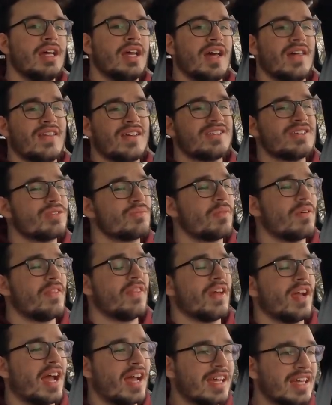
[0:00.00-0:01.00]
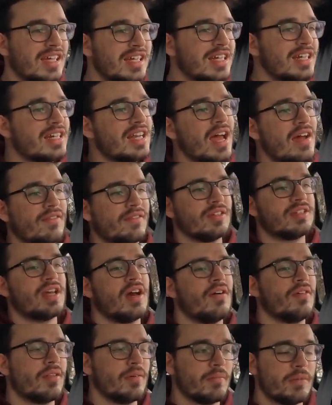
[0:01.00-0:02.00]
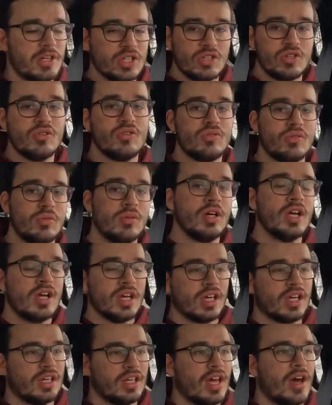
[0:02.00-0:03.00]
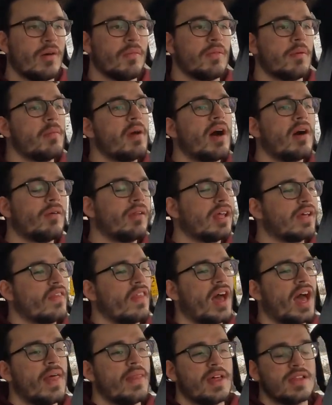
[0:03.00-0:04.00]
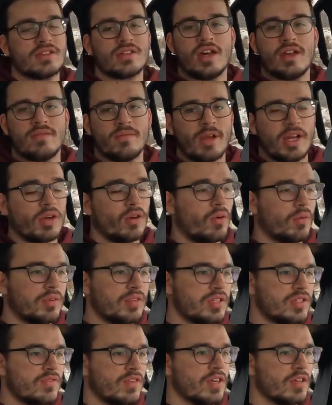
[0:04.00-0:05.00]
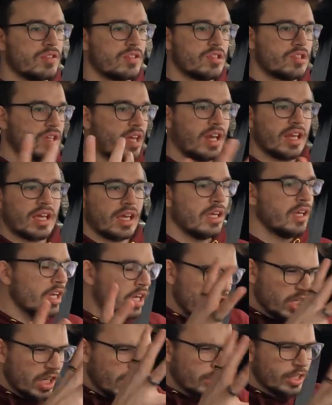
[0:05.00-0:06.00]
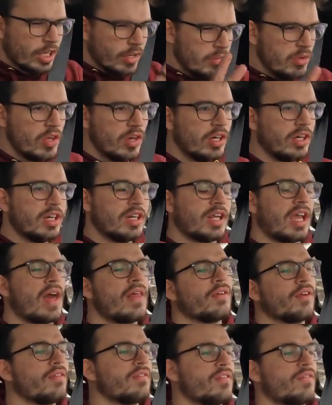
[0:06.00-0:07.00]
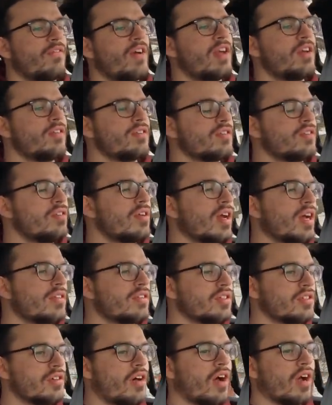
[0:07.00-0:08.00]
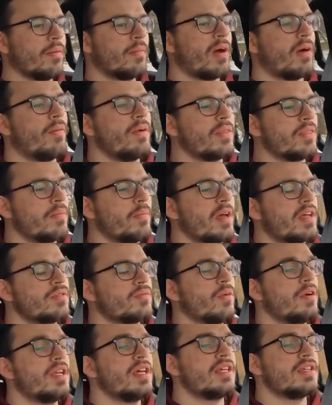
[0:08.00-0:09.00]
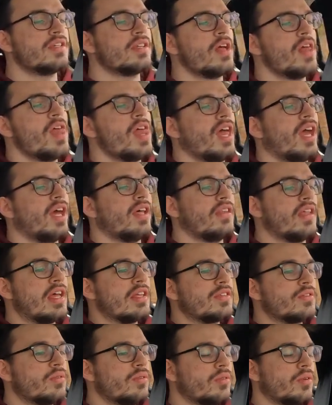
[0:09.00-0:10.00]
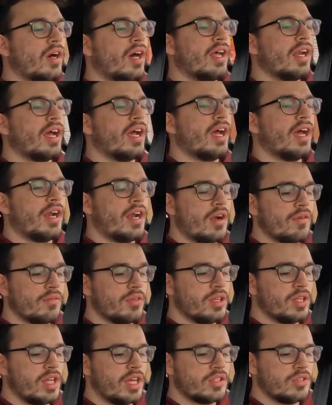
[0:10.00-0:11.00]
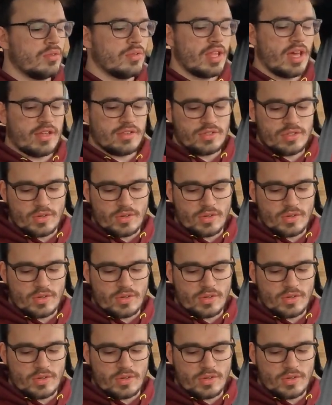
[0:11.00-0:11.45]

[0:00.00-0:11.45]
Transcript: And that's just one thing I could never tell them, but you can help them out like that. And that's kind of my goal with these videos, is to kind of get the community together of Defenders, and you guys can talk about what the best one is. And that's cool. And I really like doing that.